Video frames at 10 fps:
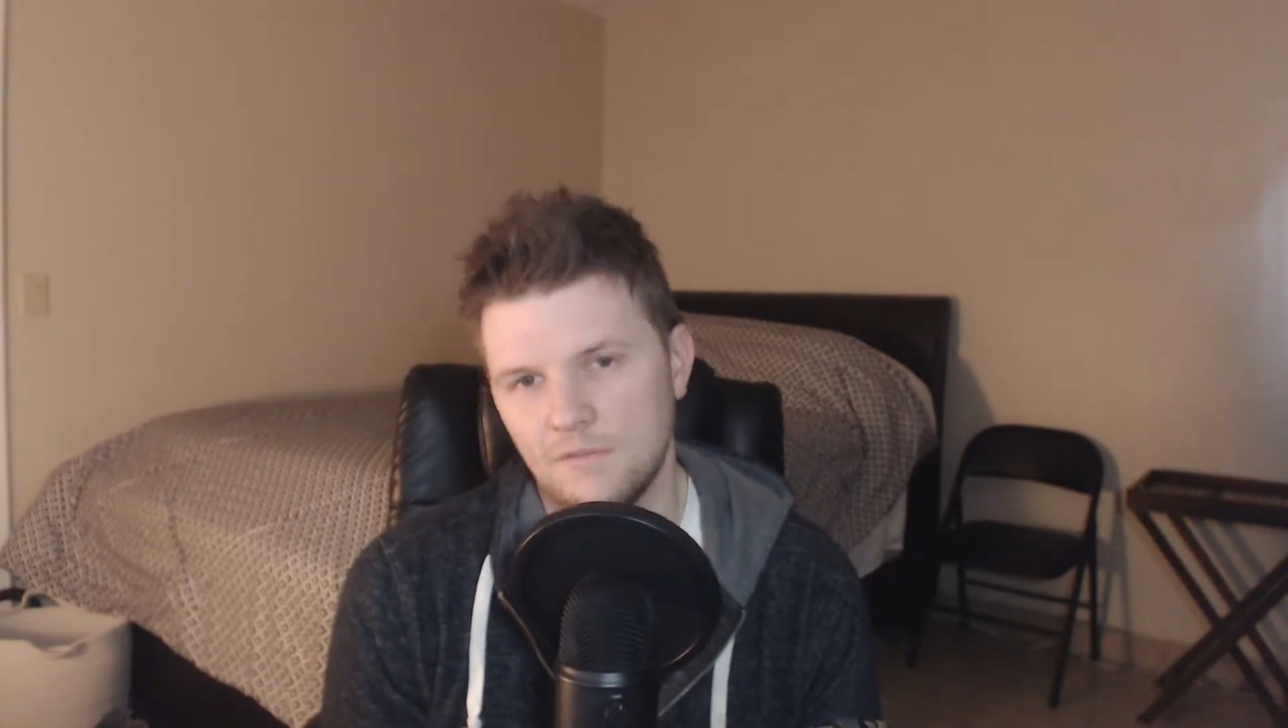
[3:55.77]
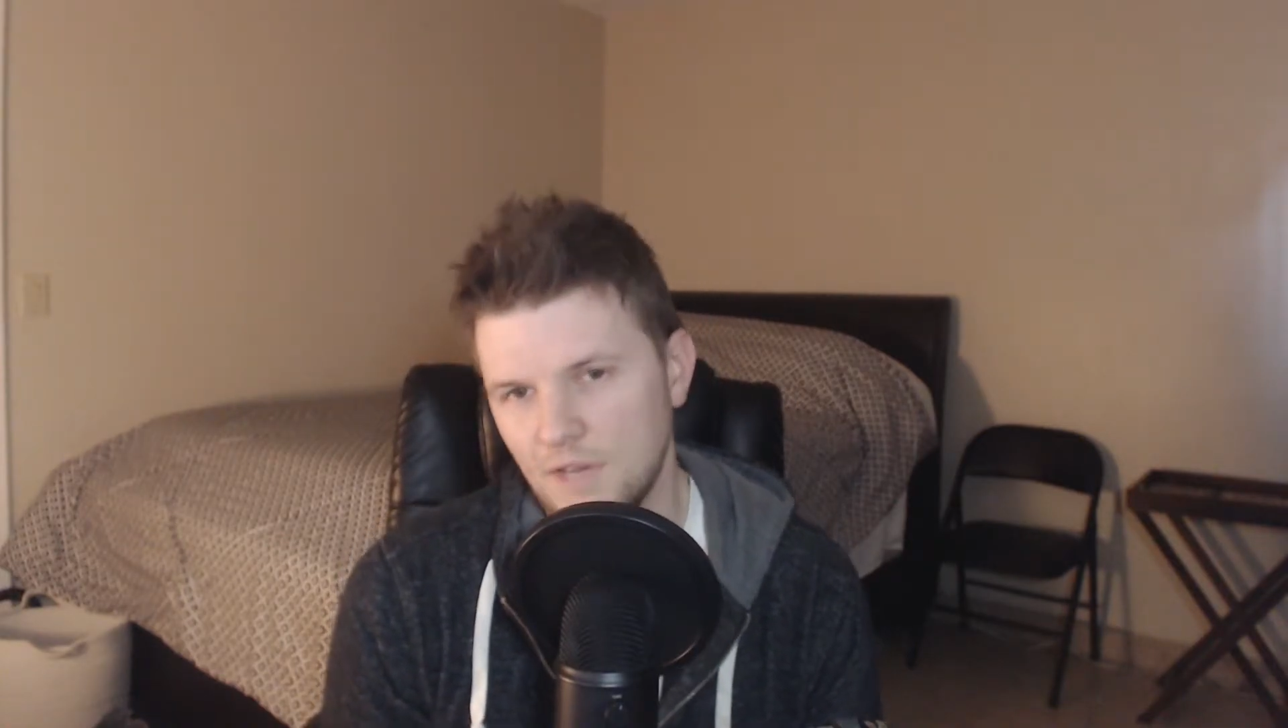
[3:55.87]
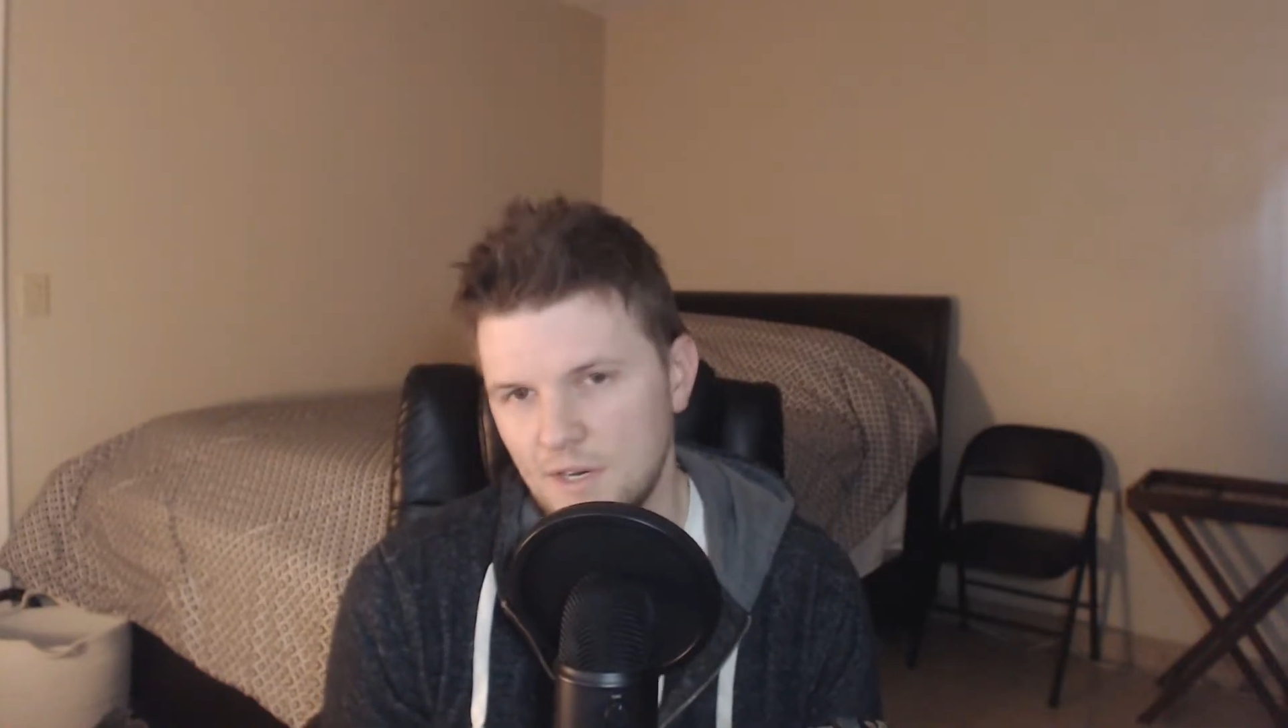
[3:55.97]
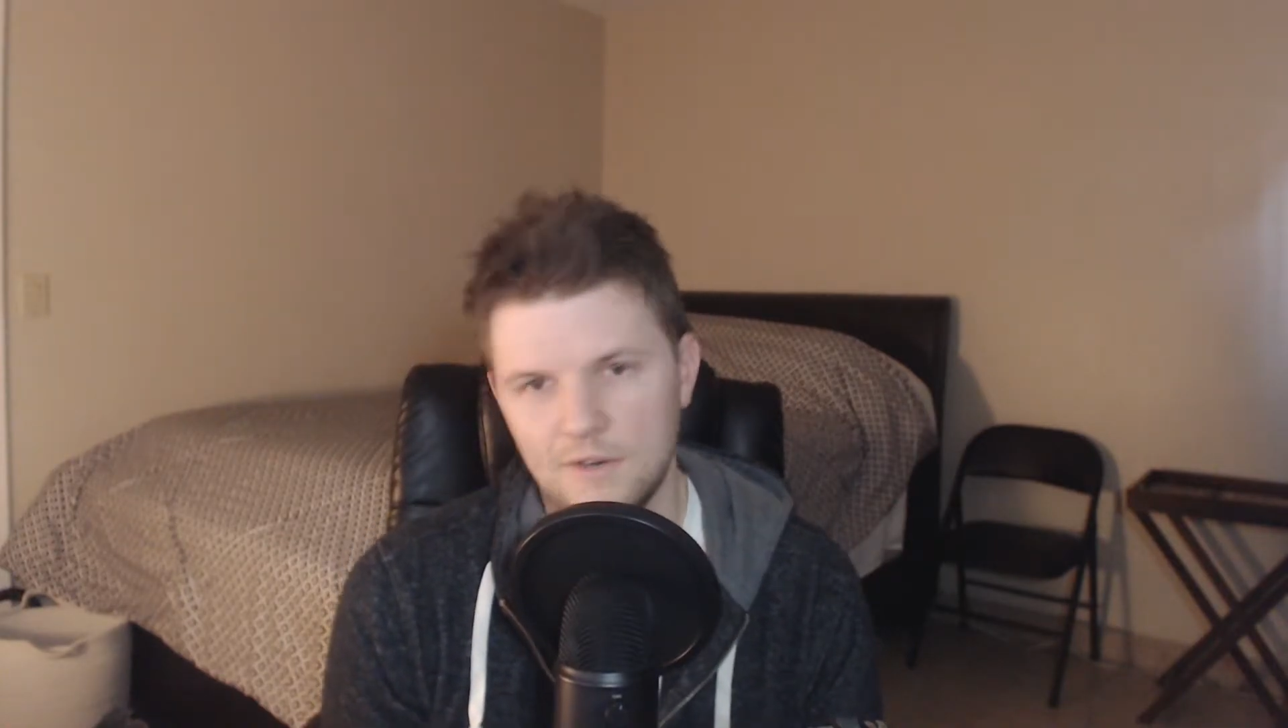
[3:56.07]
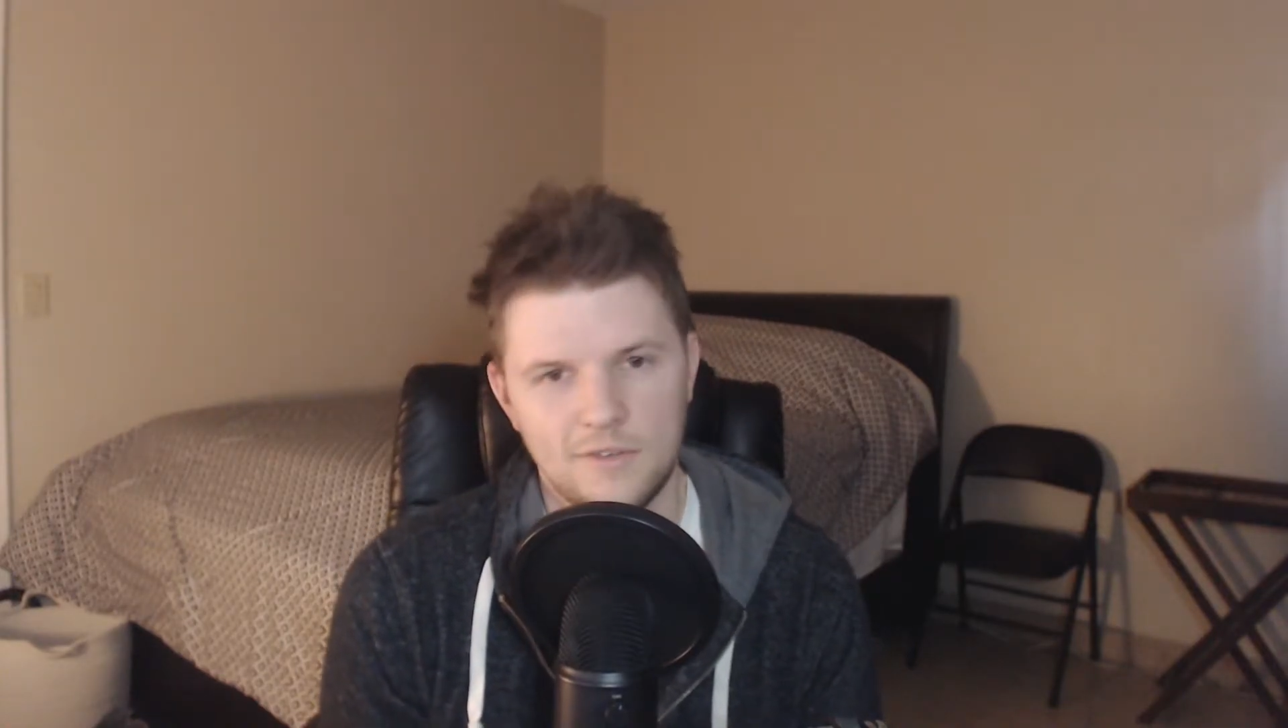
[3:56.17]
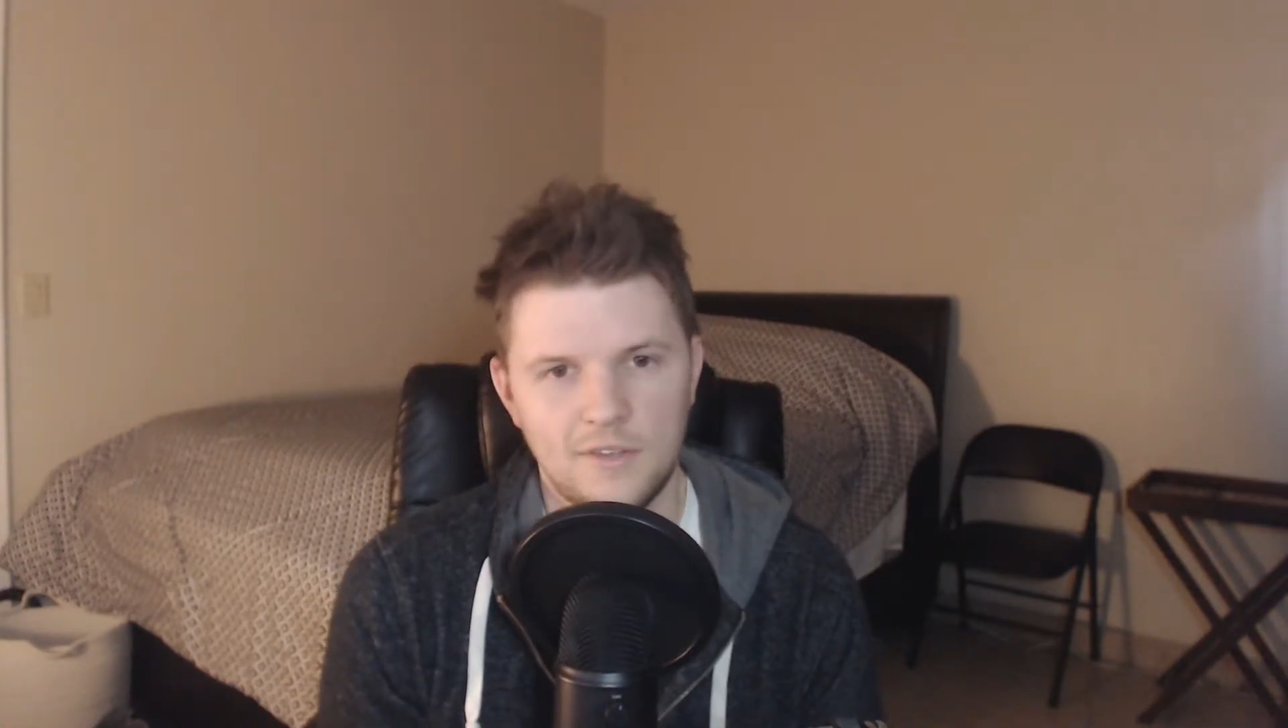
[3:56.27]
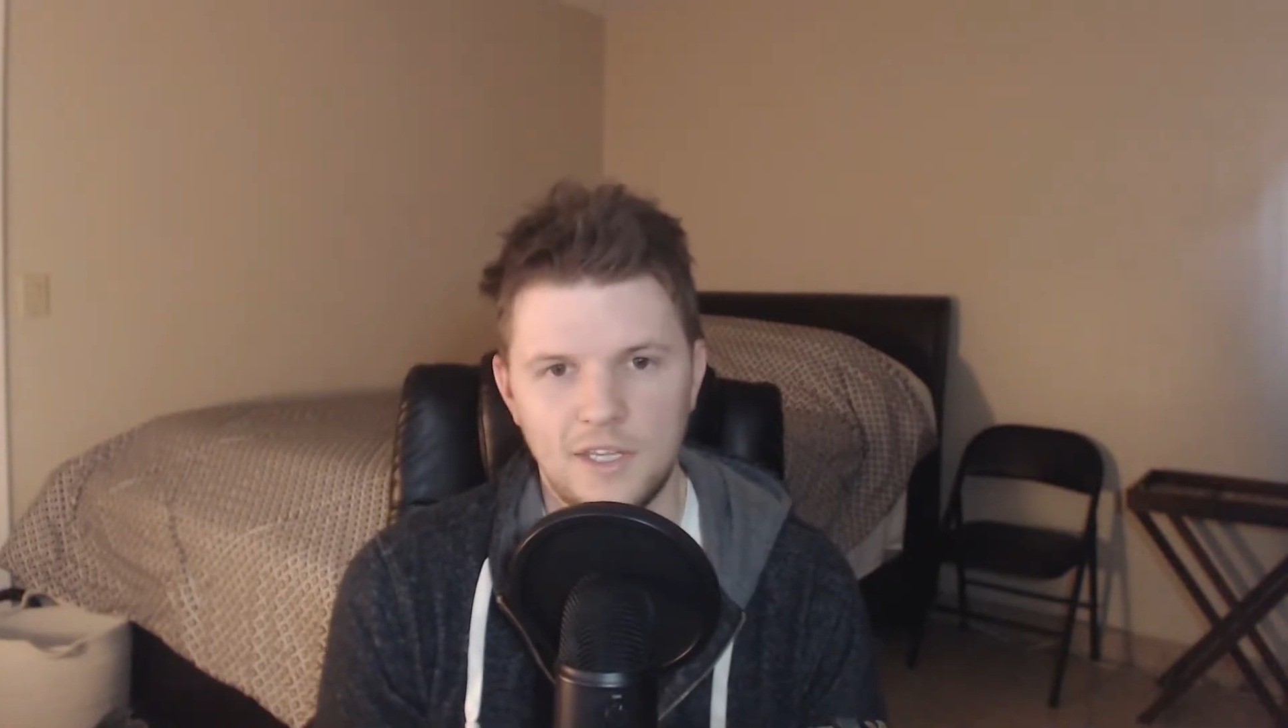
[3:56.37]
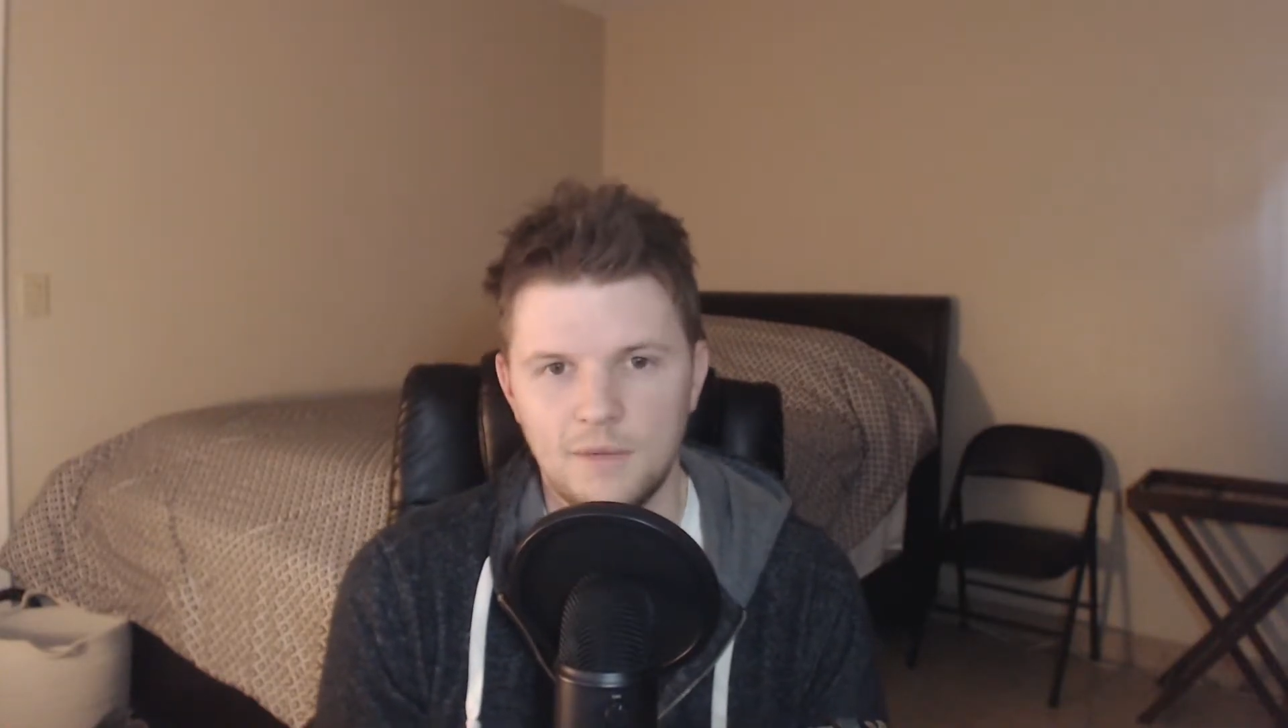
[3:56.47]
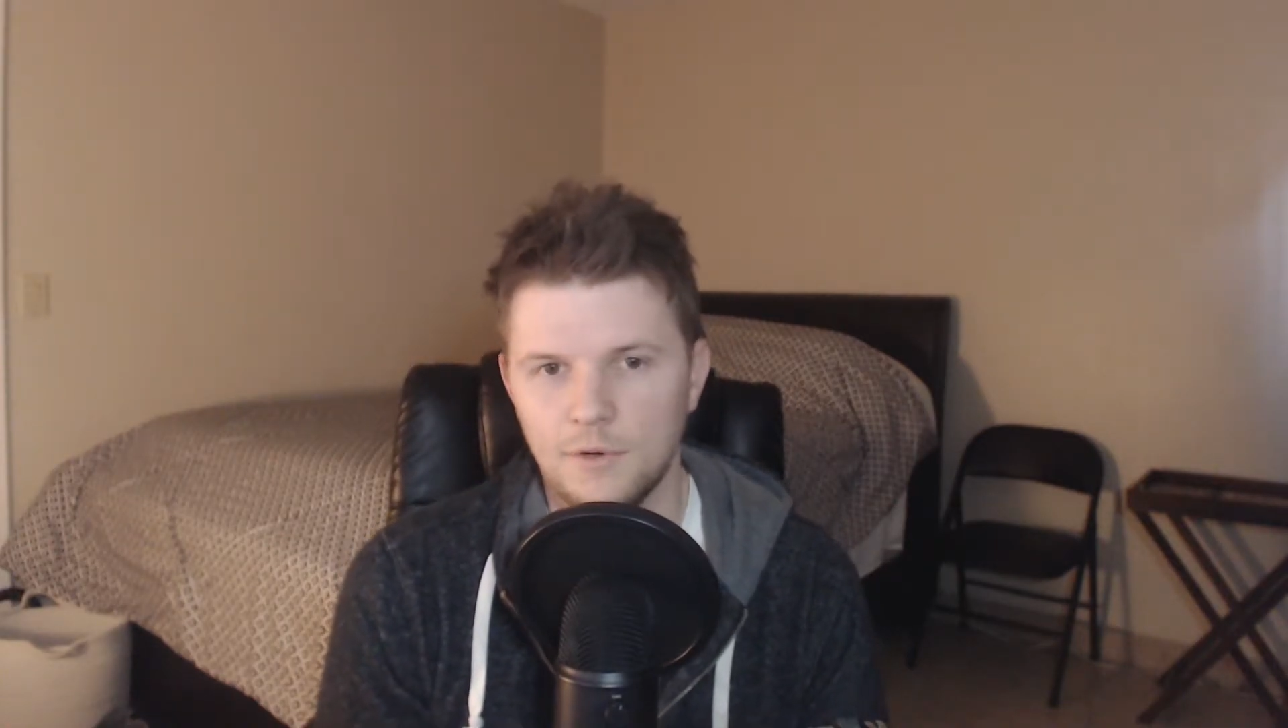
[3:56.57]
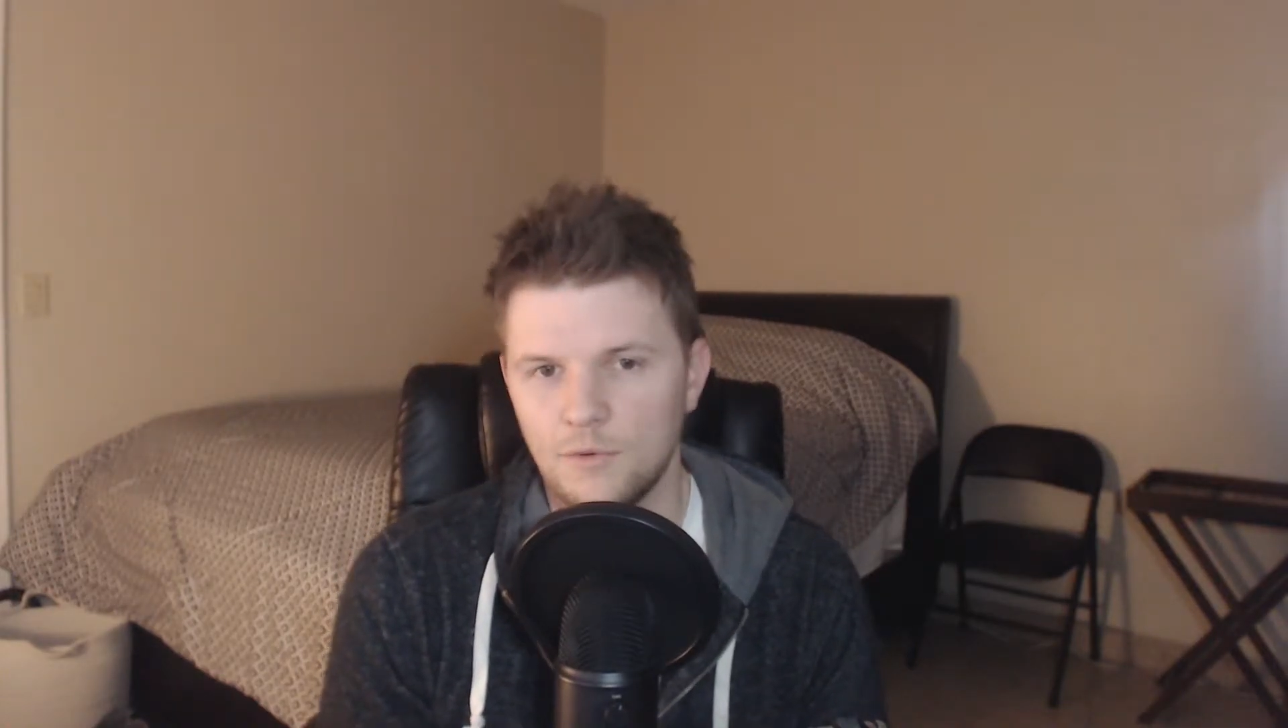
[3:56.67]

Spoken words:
Vader's theme in